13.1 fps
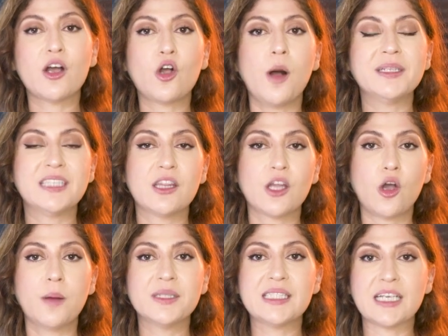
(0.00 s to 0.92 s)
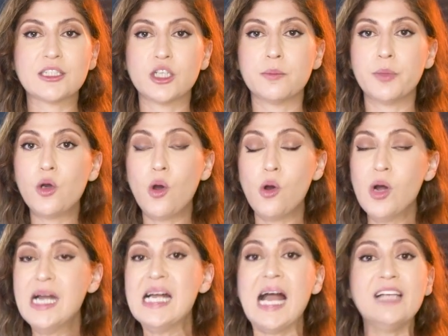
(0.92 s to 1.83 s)
a comment in the comment section
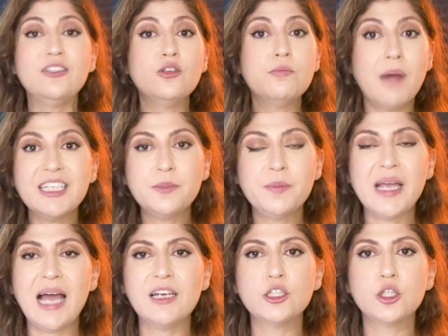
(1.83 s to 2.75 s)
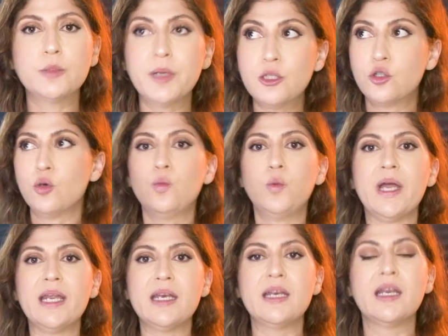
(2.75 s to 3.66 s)
below, and you might be eligible to
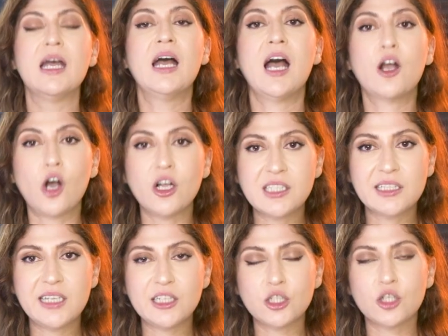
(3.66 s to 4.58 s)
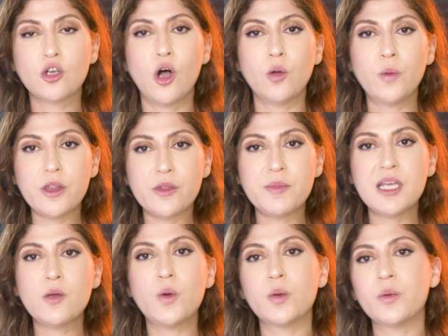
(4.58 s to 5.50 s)
win a consultation call with
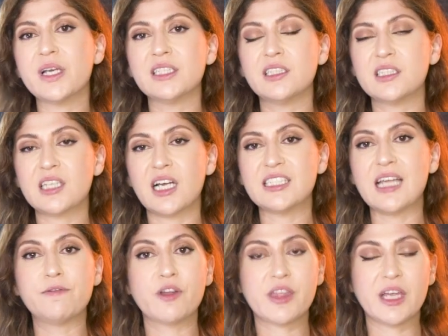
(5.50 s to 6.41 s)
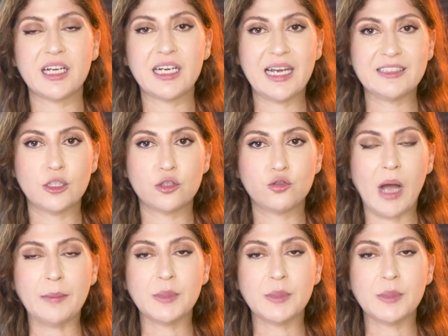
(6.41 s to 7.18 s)
me where we can discuss everything related to